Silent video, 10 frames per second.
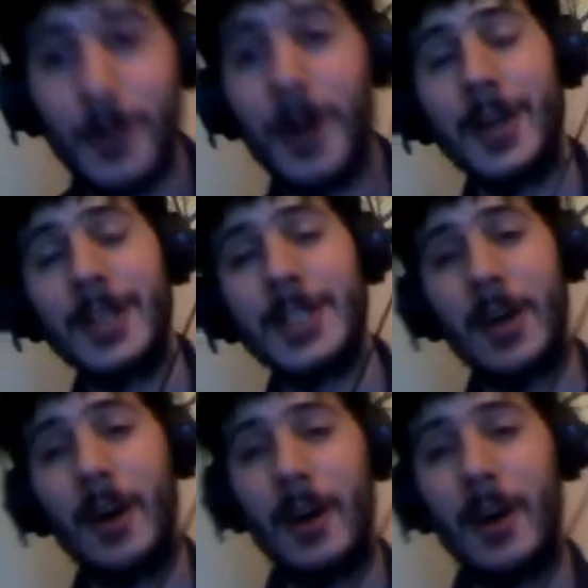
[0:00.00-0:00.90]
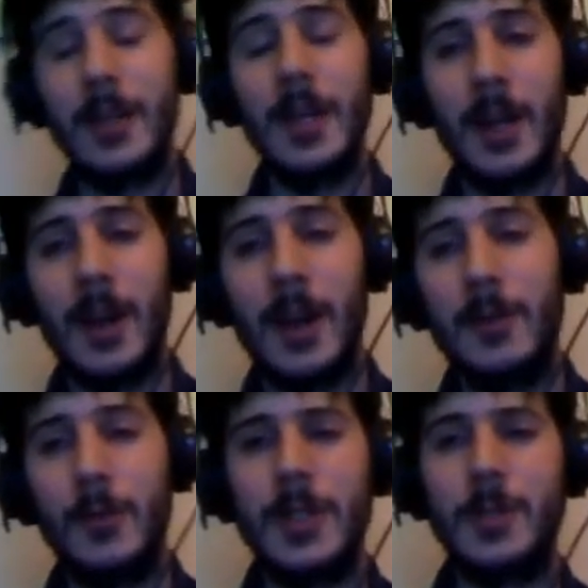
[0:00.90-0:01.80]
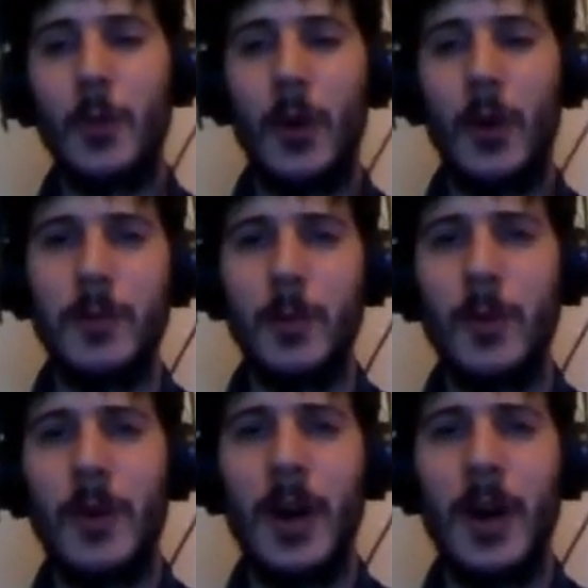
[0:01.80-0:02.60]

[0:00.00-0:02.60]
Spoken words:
going to start at a level that's more comfortable.